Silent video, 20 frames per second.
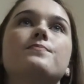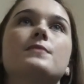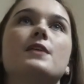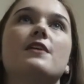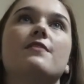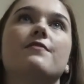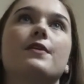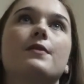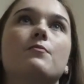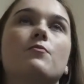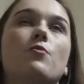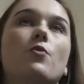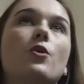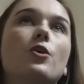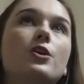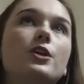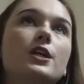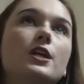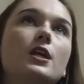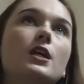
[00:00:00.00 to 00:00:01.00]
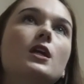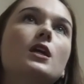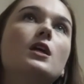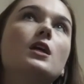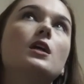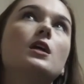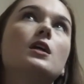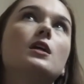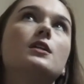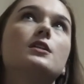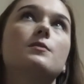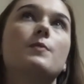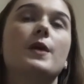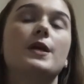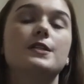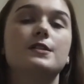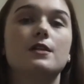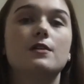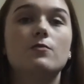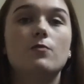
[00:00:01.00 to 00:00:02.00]
If I'm working, it
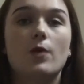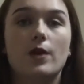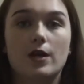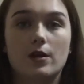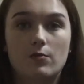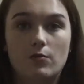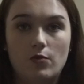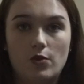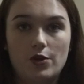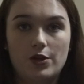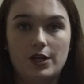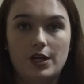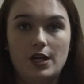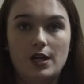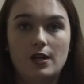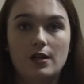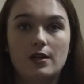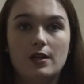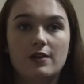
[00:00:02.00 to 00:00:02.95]
depends on when I'm working.